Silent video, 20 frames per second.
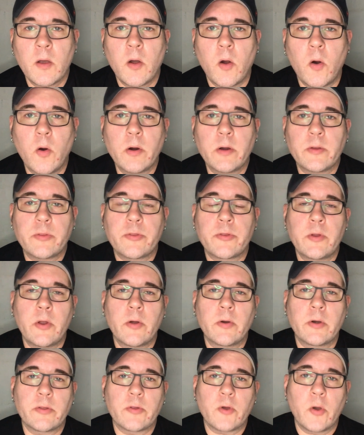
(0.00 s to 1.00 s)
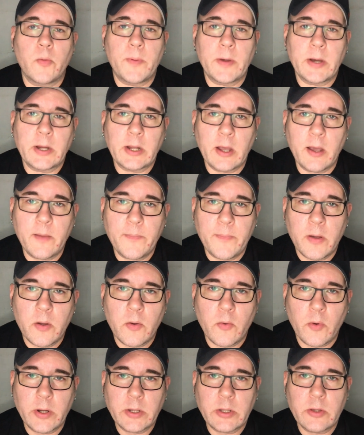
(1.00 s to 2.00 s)
or it's known as opening up
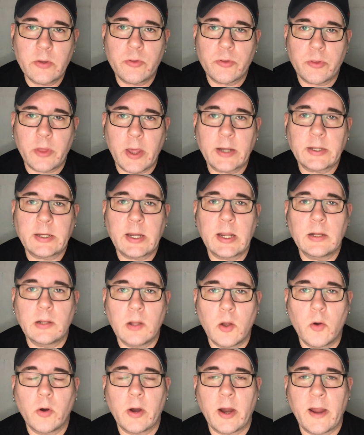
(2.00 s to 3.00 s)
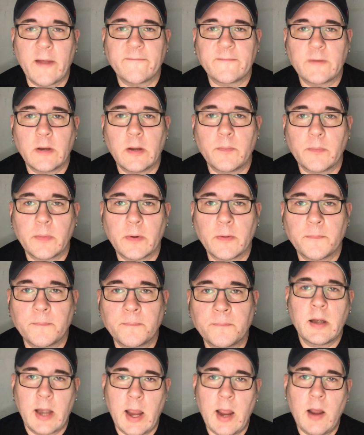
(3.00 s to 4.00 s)
when you select a lower F number.
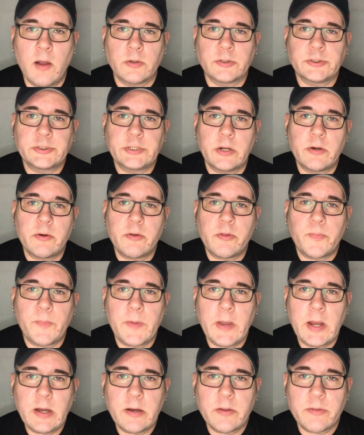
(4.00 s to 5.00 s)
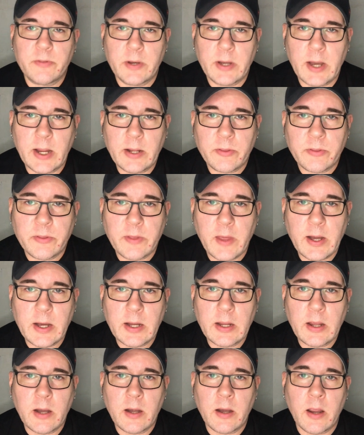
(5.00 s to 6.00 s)
Now, shutter speed is the next
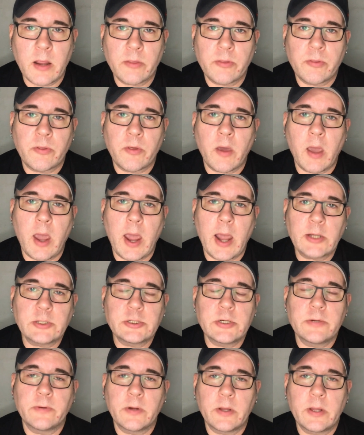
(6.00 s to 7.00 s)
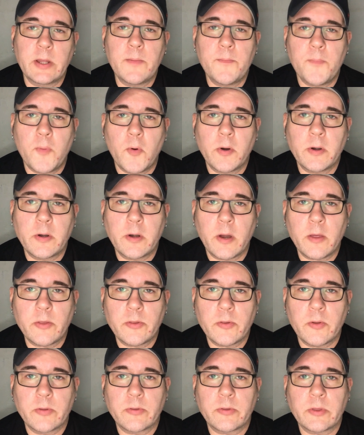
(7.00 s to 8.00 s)
setting, and it's actually really important
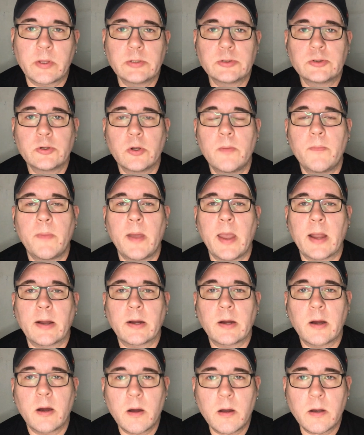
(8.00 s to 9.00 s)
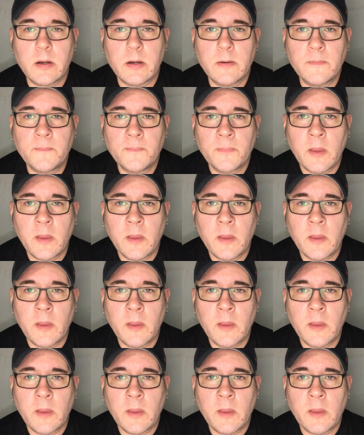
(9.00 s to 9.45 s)
also. It's controlled by a curtain